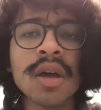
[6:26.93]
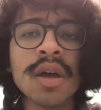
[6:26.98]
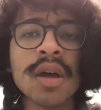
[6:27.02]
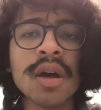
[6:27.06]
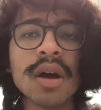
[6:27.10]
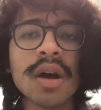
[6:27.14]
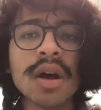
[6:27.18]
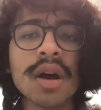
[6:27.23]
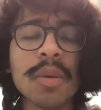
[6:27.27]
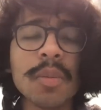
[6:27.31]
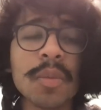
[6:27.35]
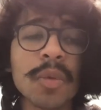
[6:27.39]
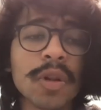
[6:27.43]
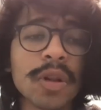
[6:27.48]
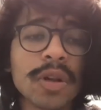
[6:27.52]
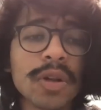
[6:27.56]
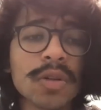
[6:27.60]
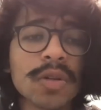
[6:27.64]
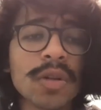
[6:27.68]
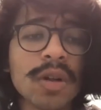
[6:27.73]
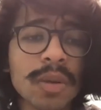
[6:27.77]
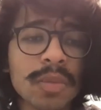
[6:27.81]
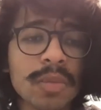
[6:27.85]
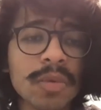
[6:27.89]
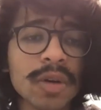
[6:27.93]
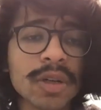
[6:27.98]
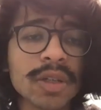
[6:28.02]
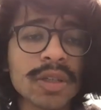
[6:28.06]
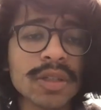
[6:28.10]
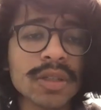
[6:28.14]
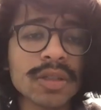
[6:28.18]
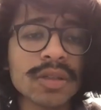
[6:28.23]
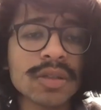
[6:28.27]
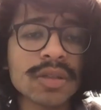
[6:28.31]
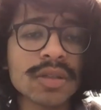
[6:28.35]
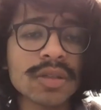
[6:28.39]
Clinical
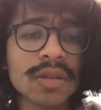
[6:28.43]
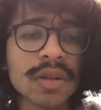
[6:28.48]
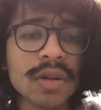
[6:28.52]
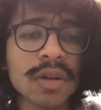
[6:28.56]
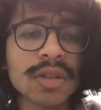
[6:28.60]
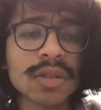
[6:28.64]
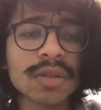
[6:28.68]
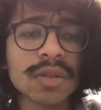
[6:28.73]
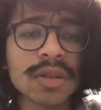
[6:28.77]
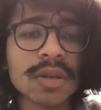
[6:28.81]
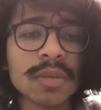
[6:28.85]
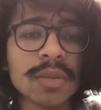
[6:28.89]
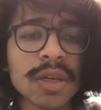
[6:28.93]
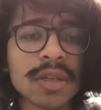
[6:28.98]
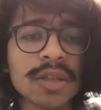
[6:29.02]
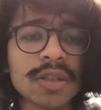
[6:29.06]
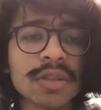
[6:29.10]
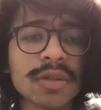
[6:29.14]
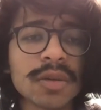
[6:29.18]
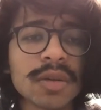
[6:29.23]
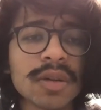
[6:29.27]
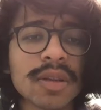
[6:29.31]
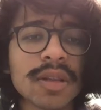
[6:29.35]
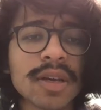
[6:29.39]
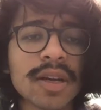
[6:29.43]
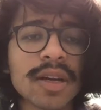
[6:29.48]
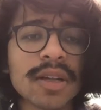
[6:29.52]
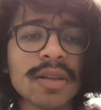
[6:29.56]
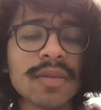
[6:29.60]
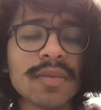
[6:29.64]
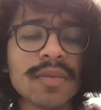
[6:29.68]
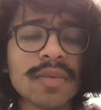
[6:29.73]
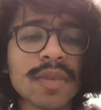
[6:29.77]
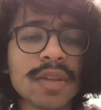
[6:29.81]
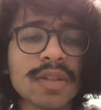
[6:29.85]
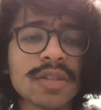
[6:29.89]
operations largely make sure that
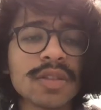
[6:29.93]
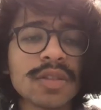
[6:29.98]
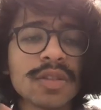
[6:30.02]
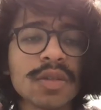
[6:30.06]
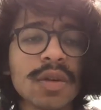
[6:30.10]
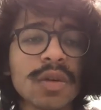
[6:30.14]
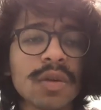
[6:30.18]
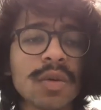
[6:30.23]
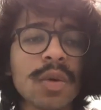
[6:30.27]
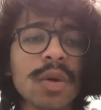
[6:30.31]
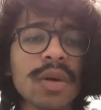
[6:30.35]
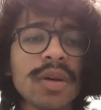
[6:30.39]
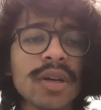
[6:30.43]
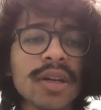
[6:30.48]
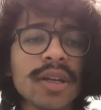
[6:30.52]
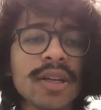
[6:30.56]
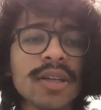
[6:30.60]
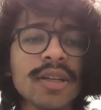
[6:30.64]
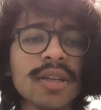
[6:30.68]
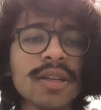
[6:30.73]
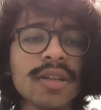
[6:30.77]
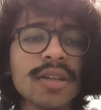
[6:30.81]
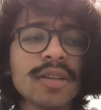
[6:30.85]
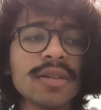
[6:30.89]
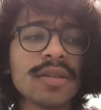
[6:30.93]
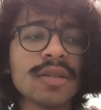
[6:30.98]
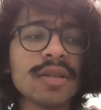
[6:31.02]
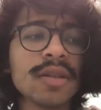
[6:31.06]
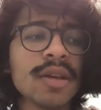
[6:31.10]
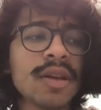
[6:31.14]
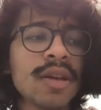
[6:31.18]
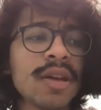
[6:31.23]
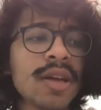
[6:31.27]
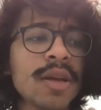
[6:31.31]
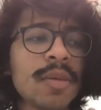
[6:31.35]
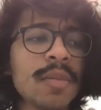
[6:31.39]
this is all coordinated and
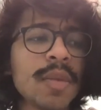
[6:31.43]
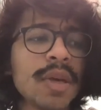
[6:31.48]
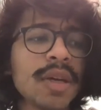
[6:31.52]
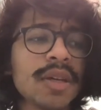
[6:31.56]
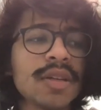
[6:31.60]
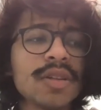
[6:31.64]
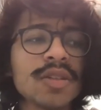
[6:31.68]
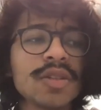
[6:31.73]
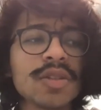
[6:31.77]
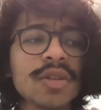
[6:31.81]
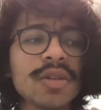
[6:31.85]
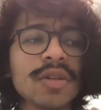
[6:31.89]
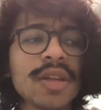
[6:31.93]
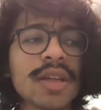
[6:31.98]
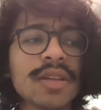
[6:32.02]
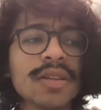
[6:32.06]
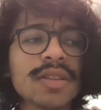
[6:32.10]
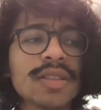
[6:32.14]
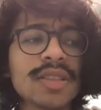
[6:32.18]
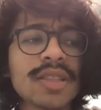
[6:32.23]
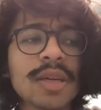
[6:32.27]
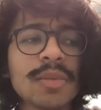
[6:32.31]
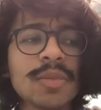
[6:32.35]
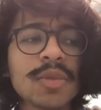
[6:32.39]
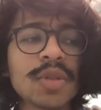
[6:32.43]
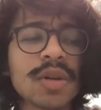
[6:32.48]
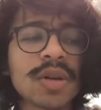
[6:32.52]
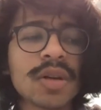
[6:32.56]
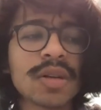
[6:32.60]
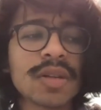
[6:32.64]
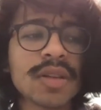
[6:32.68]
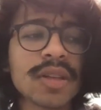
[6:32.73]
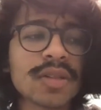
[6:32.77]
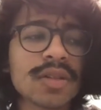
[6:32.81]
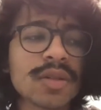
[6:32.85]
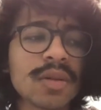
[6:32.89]
making sure that the same
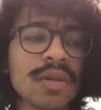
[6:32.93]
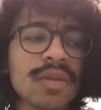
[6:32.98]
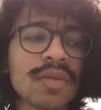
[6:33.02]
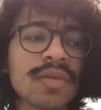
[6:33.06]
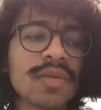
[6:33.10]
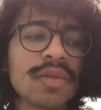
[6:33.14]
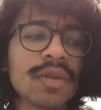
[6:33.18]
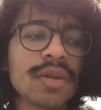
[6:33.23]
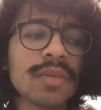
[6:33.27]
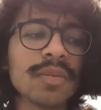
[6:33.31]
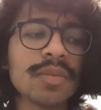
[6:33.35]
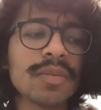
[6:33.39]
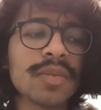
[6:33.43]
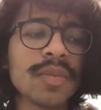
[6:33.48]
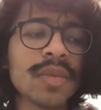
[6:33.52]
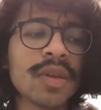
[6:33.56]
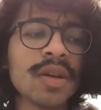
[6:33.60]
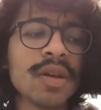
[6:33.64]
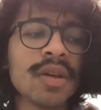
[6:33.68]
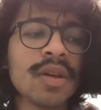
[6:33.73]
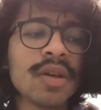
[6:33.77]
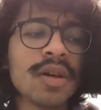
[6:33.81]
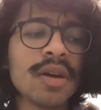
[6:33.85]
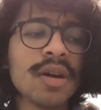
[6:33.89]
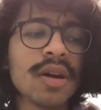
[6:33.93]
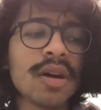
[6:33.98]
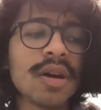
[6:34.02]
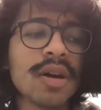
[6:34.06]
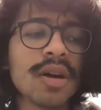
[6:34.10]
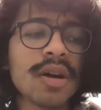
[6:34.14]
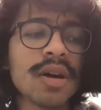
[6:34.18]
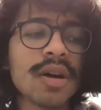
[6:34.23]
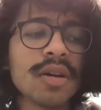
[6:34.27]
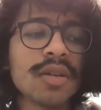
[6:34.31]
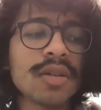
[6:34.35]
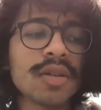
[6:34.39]
drug that's going from
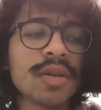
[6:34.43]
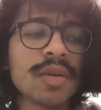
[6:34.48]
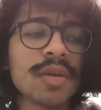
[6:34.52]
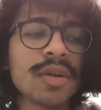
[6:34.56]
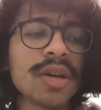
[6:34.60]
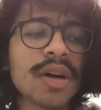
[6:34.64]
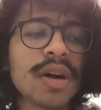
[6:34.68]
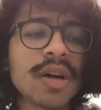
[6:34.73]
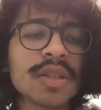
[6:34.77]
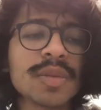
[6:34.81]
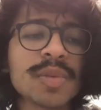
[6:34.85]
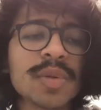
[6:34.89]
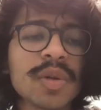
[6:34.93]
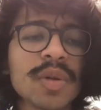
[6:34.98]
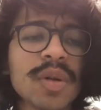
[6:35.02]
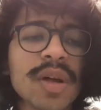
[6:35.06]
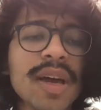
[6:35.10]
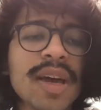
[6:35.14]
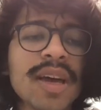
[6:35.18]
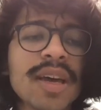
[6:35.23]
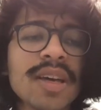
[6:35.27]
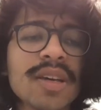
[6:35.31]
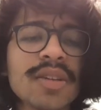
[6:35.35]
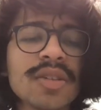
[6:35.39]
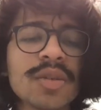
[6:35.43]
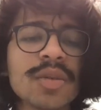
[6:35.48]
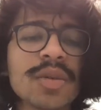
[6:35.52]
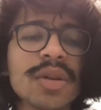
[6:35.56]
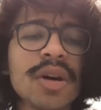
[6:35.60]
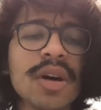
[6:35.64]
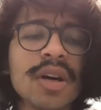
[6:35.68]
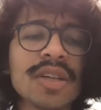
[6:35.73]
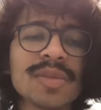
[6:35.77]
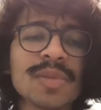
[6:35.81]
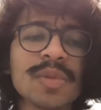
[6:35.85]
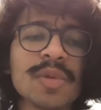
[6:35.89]
going to hospital A is going to
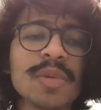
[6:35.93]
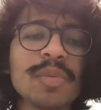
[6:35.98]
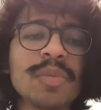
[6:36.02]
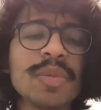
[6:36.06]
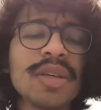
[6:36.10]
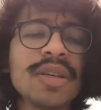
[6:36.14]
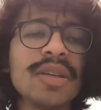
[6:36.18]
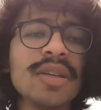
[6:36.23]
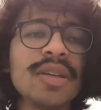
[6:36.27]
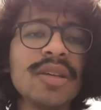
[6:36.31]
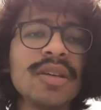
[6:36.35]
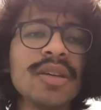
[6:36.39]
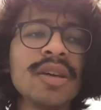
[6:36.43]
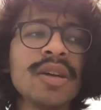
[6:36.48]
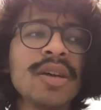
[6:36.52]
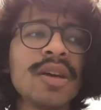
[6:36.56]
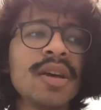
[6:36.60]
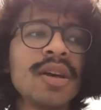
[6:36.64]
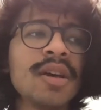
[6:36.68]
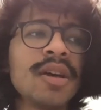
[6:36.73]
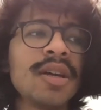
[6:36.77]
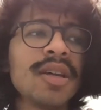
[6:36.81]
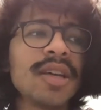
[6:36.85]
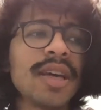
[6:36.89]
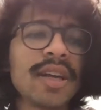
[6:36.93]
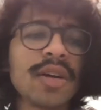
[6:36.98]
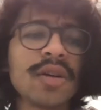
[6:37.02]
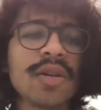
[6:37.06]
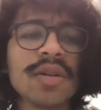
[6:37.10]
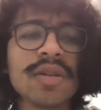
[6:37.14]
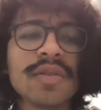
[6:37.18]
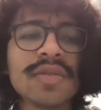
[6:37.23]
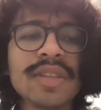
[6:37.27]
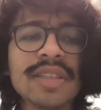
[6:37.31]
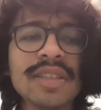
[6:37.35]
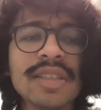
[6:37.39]
hospital B, getting
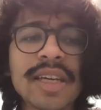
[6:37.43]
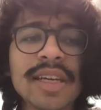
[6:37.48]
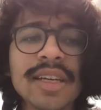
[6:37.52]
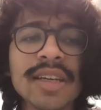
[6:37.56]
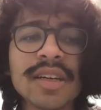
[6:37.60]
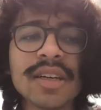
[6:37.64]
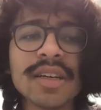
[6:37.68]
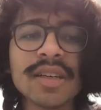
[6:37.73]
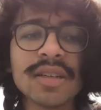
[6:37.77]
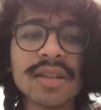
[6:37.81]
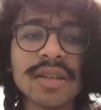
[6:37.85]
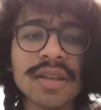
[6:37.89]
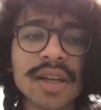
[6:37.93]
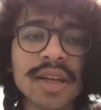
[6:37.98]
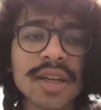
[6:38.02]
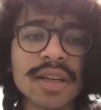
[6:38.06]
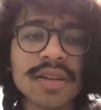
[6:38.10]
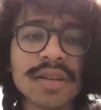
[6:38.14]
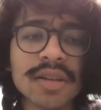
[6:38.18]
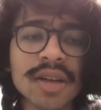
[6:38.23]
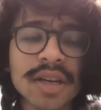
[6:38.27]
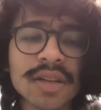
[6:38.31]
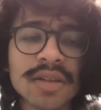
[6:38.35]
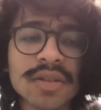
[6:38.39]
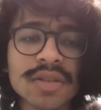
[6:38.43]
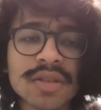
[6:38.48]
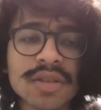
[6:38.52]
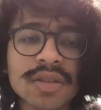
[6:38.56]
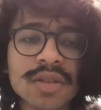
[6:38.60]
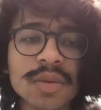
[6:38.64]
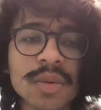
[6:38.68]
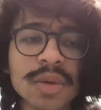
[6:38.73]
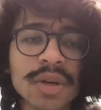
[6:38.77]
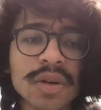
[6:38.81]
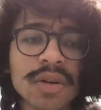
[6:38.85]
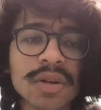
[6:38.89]
all of the data and
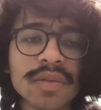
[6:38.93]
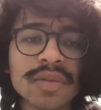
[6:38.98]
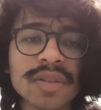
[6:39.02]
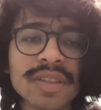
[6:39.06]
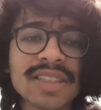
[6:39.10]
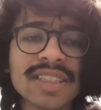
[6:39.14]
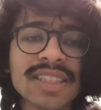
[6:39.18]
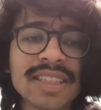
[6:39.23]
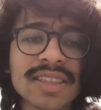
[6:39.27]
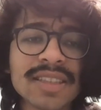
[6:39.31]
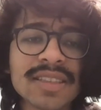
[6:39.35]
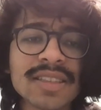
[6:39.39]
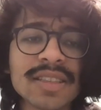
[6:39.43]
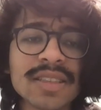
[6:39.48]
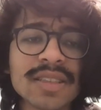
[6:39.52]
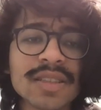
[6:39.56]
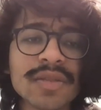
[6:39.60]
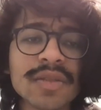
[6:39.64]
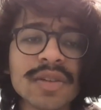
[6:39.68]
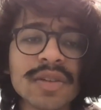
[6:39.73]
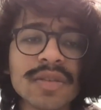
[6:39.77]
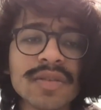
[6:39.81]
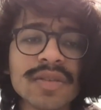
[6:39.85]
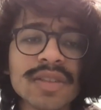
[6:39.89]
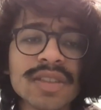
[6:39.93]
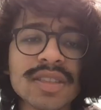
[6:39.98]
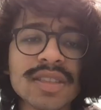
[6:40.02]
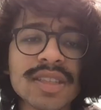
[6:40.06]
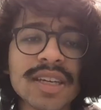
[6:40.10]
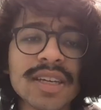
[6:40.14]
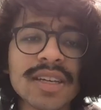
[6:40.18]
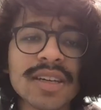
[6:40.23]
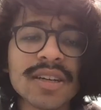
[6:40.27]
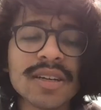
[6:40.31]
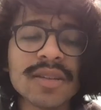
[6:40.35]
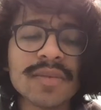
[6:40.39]
doing all of the synthesis of all of this
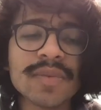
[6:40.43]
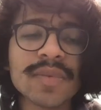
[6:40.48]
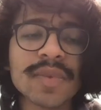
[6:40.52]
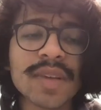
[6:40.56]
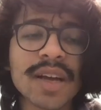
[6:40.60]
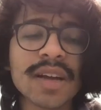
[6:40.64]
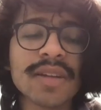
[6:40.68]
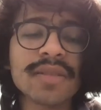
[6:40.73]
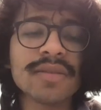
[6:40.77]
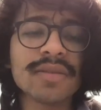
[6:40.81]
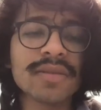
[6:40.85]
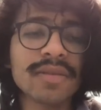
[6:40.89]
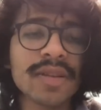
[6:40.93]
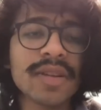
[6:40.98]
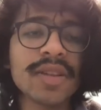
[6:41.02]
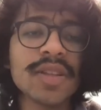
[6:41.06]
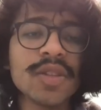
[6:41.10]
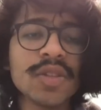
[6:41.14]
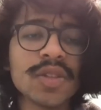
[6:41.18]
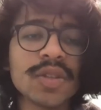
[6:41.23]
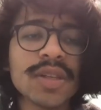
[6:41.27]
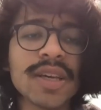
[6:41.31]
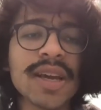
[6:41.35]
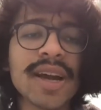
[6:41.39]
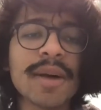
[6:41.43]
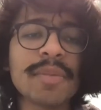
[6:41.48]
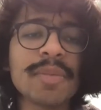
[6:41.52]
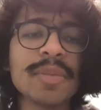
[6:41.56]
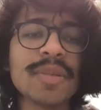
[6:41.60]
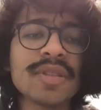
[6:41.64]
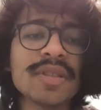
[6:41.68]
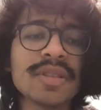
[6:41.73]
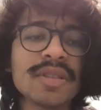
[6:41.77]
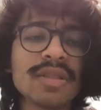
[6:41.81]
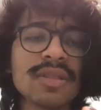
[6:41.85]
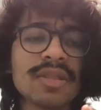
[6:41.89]
data kind of usually
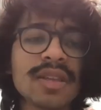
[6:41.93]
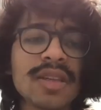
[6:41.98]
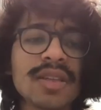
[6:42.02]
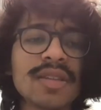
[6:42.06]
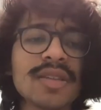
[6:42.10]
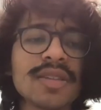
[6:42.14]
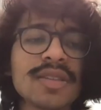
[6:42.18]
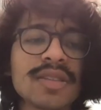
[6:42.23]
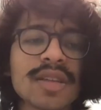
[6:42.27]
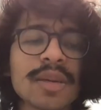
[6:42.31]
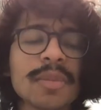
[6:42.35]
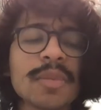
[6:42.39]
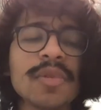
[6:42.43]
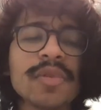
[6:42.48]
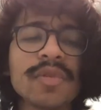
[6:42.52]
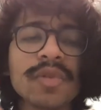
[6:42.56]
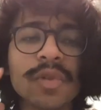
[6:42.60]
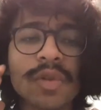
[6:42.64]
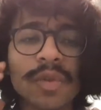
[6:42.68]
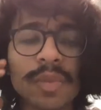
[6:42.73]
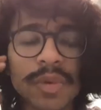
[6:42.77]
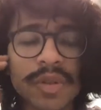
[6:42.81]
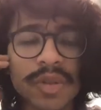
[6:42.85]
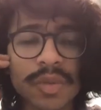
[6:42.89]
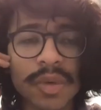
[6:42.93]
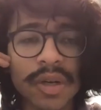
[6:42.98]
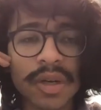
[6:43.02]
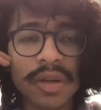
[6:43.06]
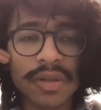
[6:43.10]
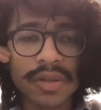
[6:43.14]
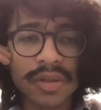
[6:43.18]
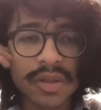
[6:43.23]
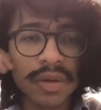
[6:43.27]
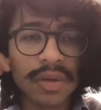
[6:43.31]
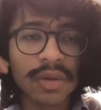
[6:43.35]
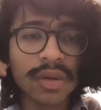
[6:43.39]
happens in this type of group as well.
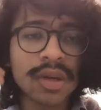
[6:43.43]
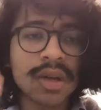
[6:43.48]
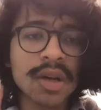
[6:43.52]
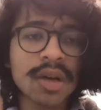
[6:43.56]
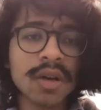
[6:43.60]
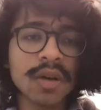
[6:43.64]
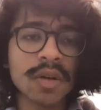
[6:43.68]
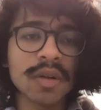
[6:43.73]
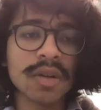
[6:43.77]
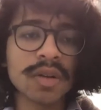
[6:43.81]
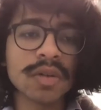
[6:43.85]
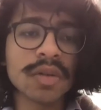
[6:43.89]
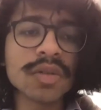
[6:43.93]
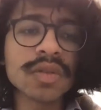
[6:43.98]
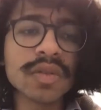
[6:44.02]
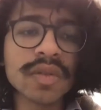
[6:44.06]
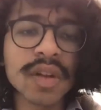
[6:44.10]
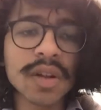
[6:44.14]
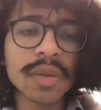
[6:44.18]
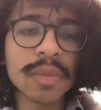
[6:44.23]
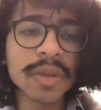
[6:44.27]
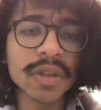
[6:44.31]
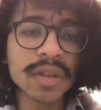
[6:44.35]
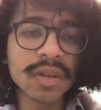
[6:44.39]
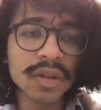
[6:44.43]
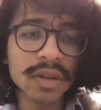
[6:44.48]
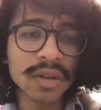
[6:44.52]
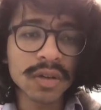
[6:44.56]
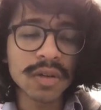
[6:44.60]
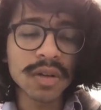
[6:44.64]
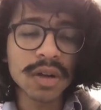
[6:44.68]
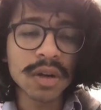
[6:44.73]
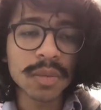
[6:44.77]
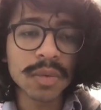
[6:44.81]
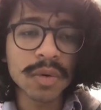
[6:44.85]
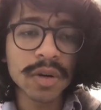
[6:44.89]
So clinical development,
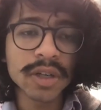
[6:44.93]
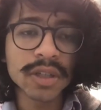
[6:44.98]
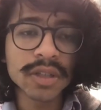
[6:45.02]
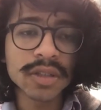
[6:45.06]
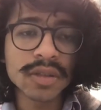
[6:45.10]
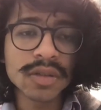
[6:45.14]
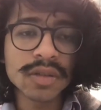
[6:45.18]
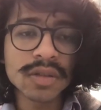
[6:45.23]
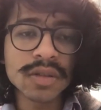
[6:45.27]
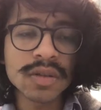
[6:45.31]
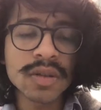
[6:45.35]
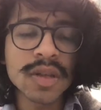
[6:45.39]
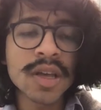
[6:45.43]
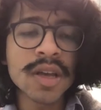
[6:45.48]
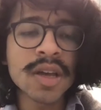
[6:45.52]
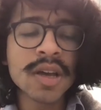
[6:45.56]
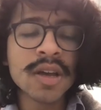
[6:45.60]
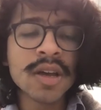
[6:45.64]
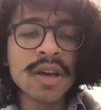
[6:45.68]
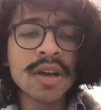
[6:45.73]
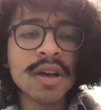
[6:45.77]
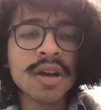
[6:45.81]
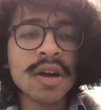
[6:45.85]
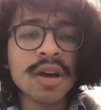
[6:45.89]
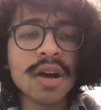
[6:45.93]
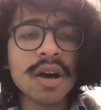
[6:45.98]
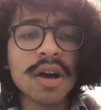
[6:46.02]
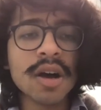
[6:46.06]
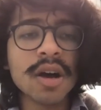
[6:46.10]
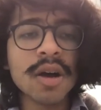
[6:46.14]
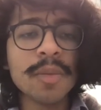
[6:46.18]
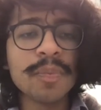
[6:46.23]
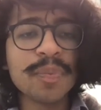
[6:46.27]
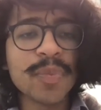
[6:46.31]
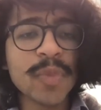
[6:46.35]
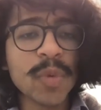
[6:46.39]
clinical operations.
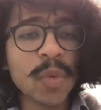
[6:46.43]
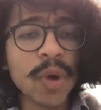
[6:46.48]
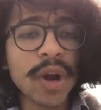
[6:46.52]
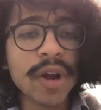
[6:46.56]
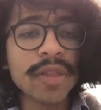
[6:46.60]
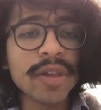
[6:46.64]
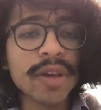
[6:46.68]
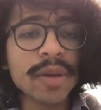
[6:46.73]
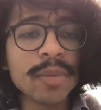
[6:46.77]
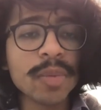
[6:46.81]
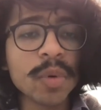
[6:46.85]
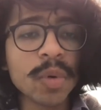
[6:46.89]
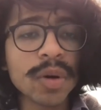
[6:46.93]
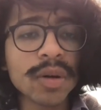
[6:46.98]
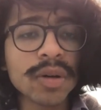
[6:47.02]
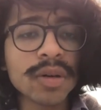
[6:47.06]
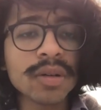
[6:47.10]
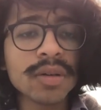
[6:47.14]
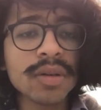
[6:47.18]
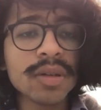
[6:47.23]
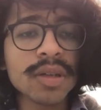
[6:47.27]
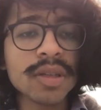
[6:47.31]
Why are they important?